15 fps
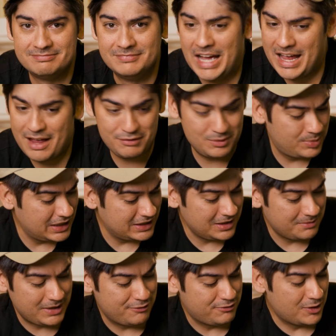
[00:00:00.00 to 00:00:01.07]
I haven't picked
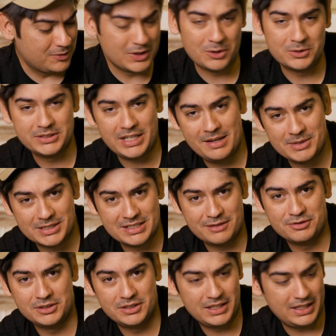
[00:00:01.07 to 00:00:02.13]
up my phone the whole time
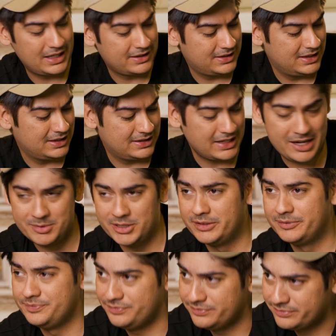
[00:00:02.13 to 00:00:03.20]
except for looking at the timer,